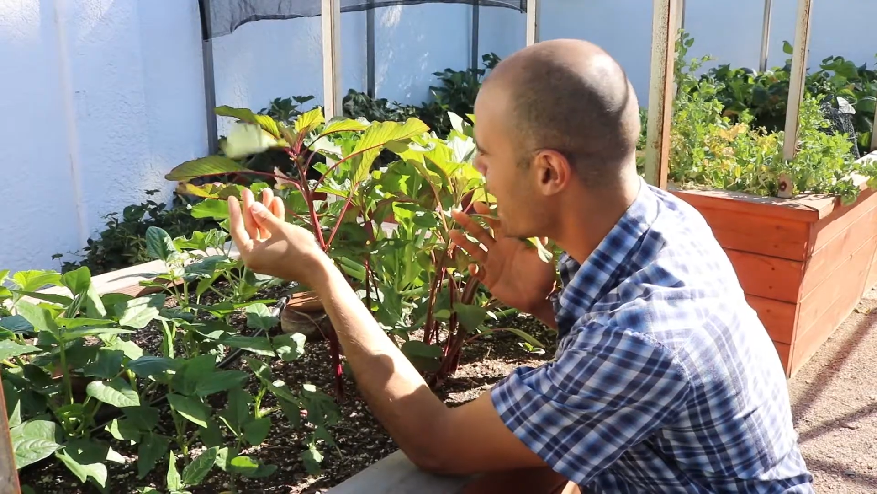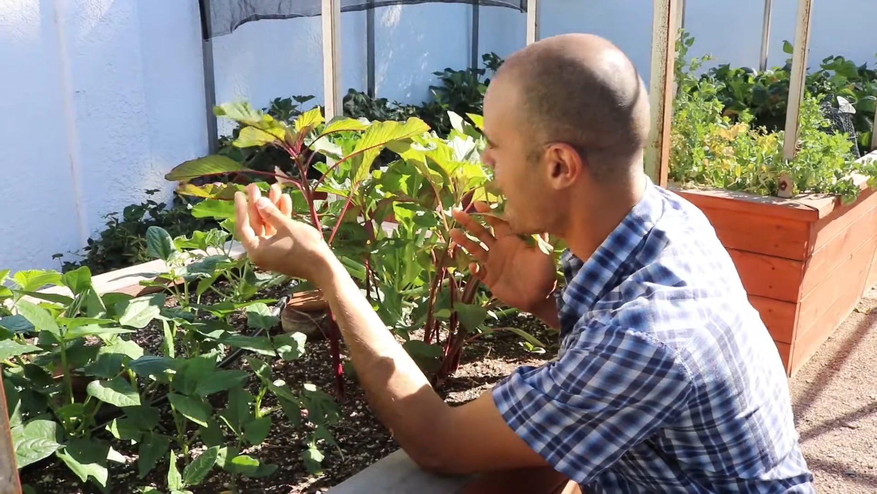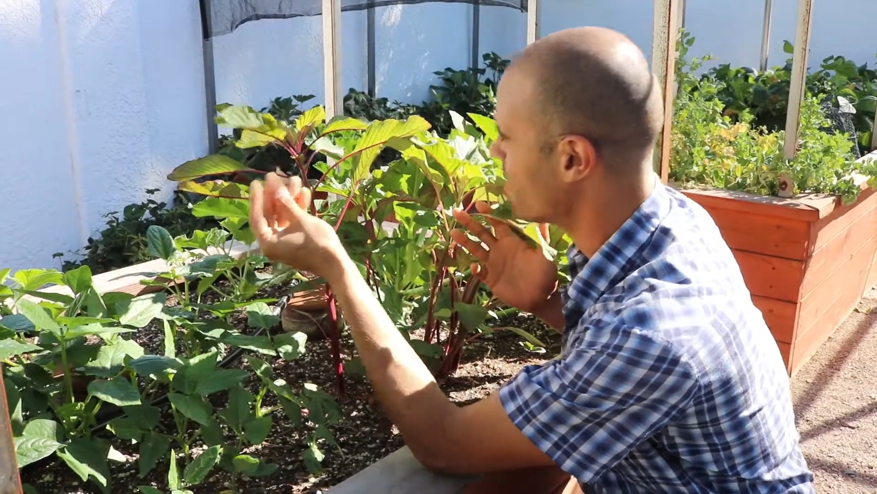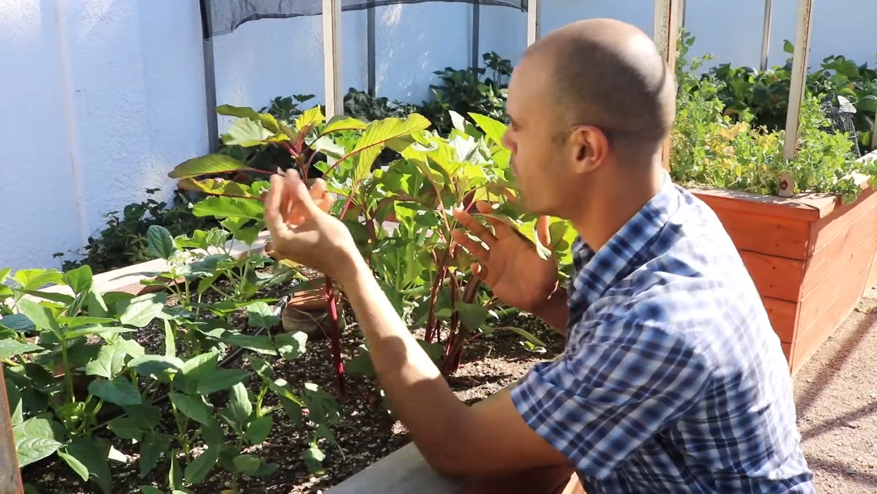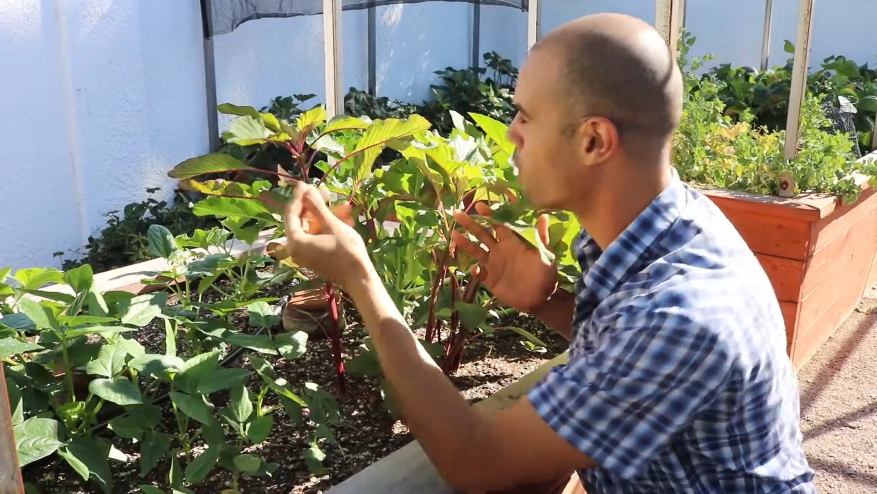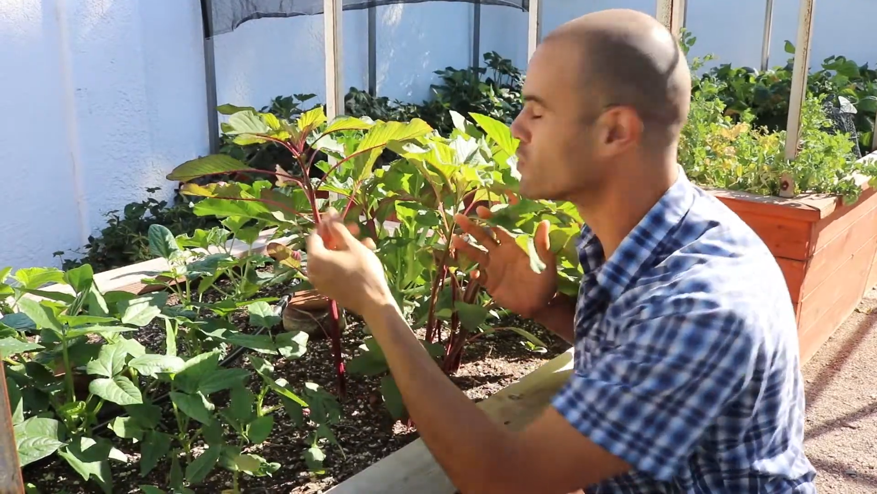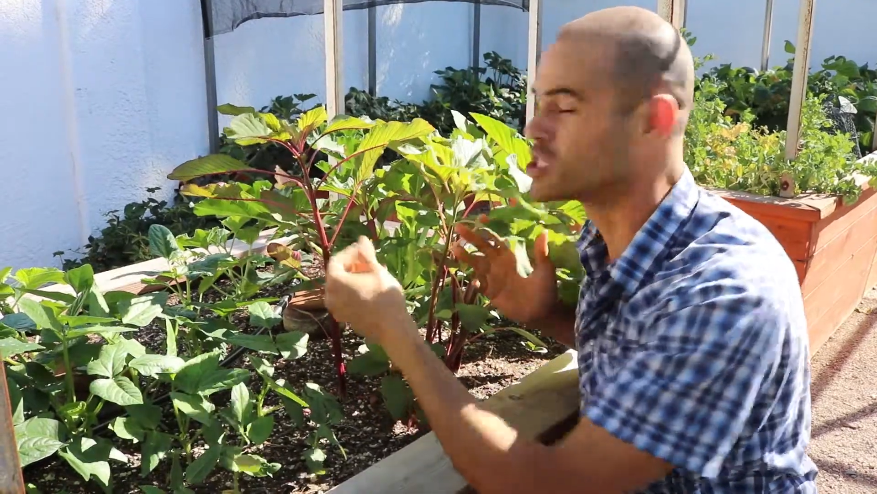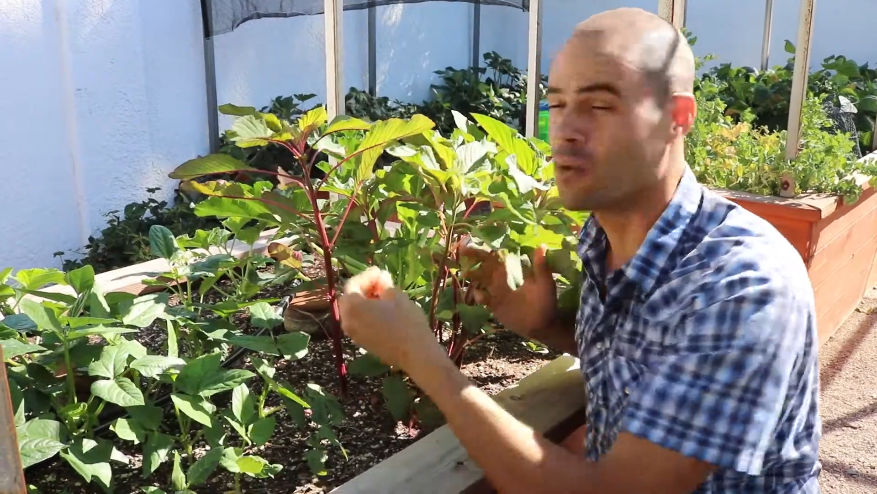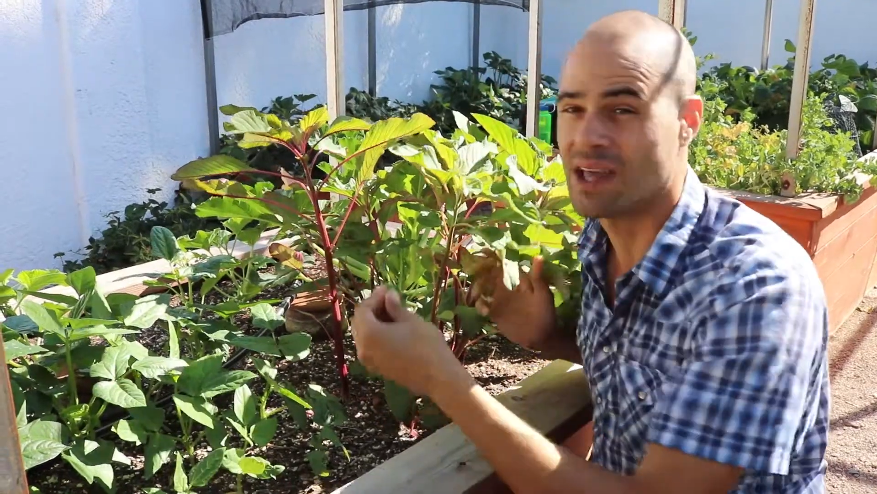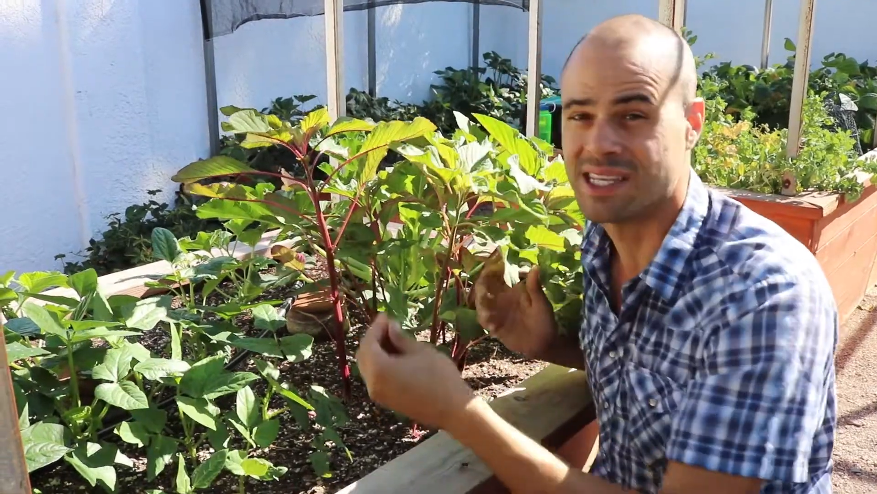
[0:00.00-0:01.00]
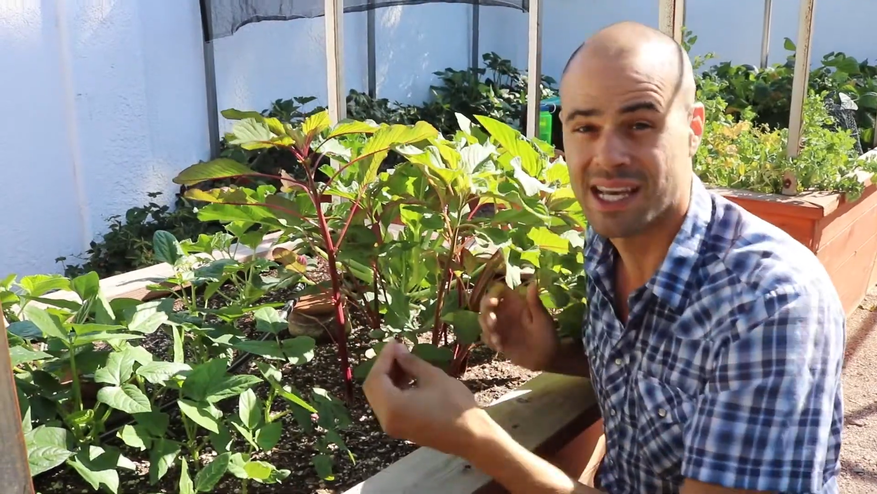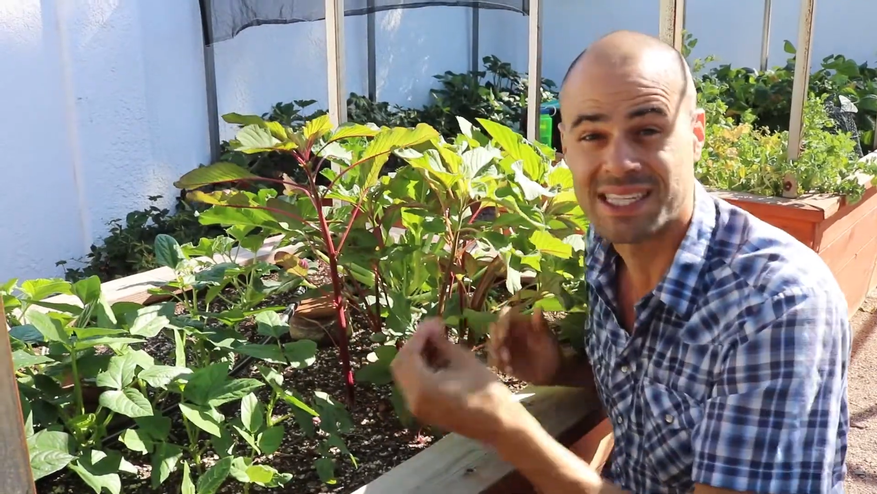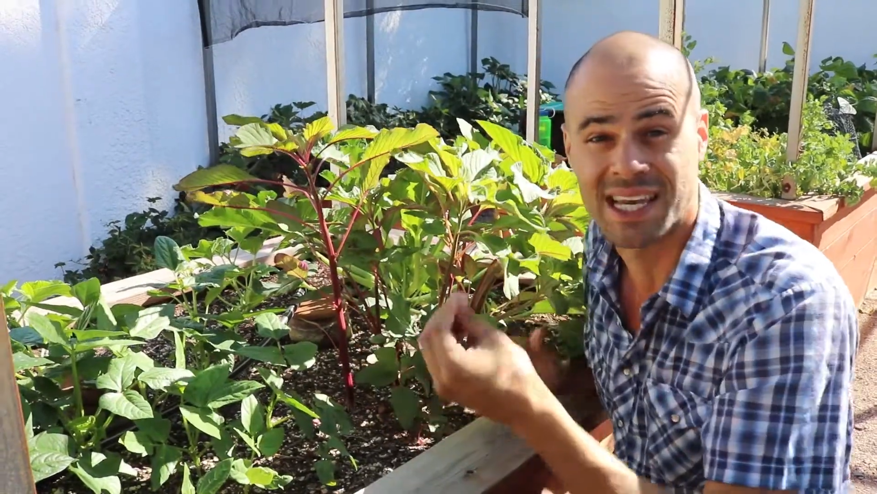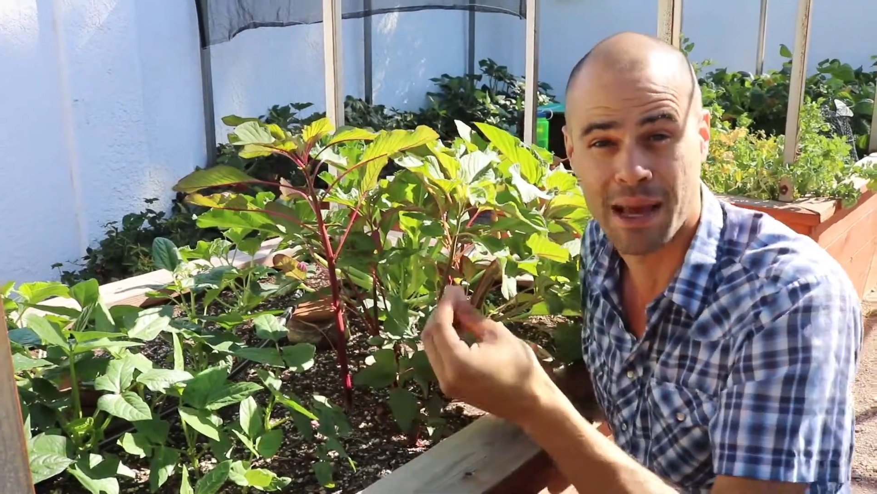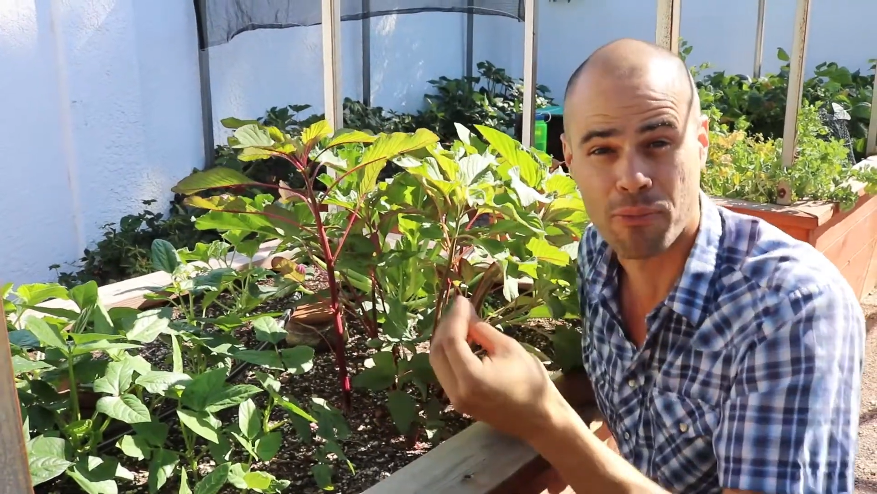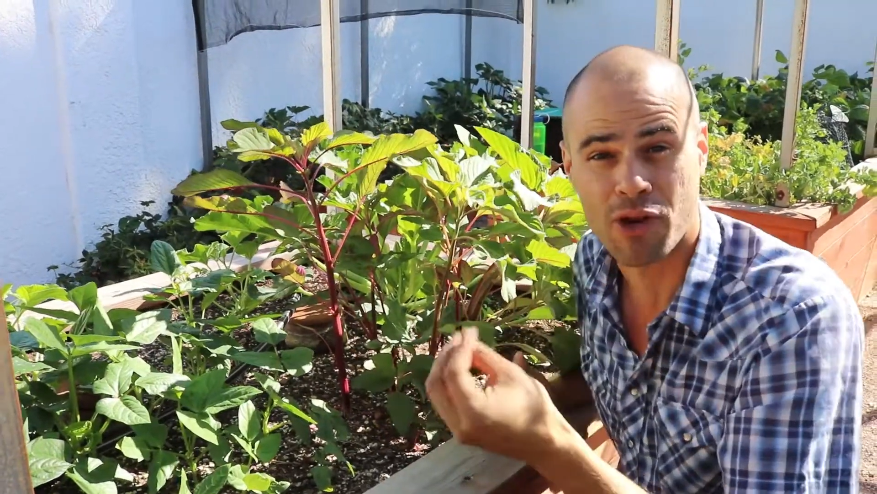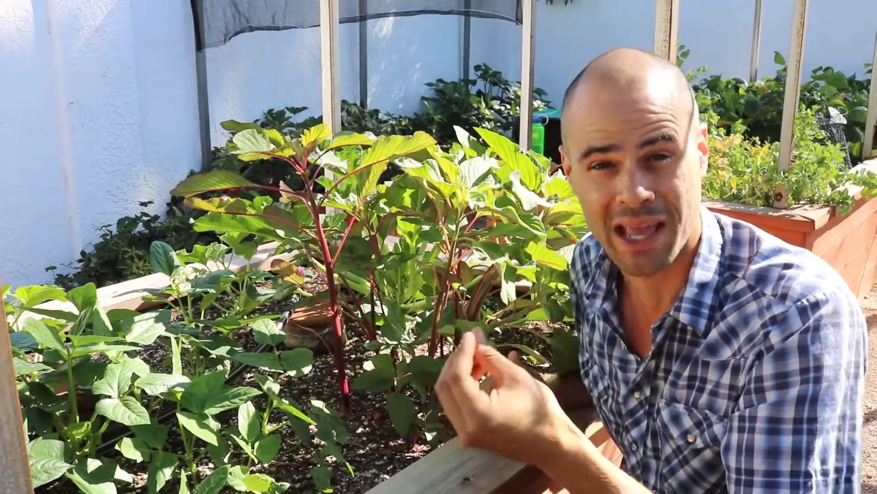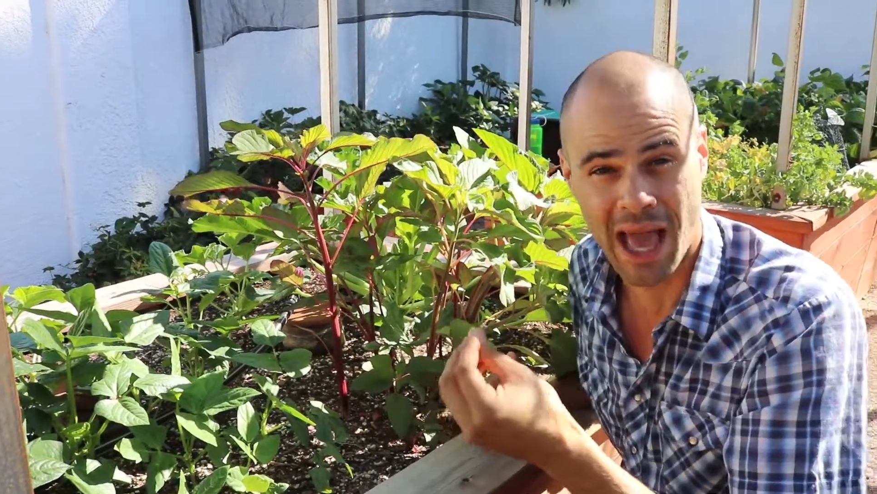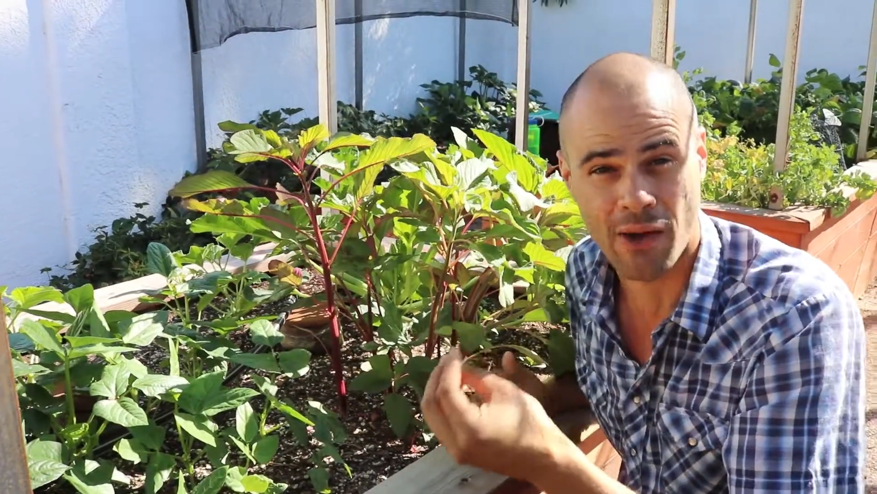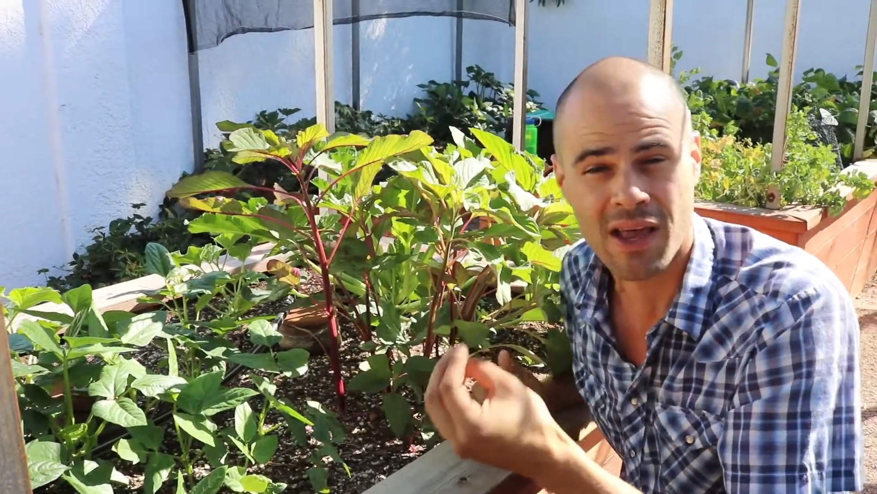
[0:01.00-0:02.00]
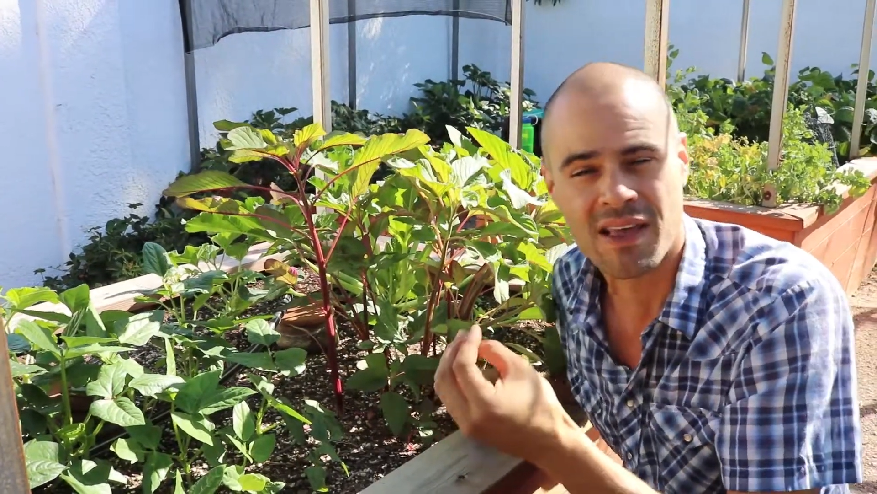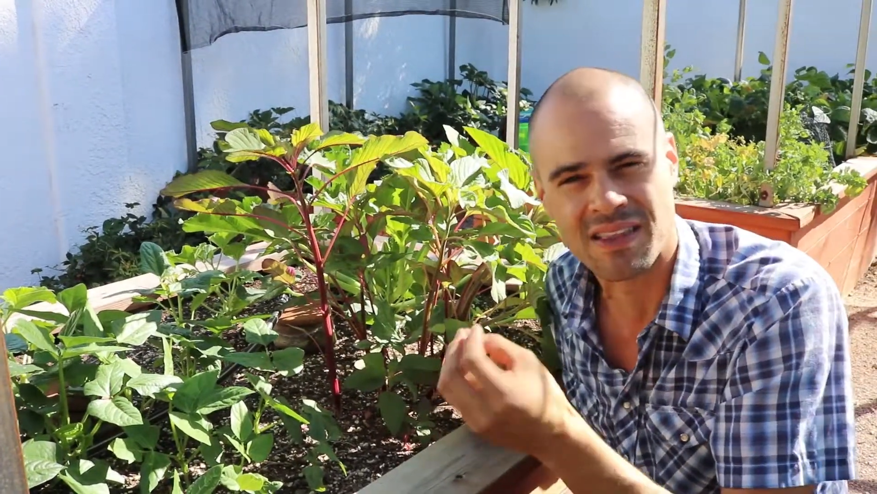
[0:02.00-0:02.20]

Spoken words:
and then also it does end up putting out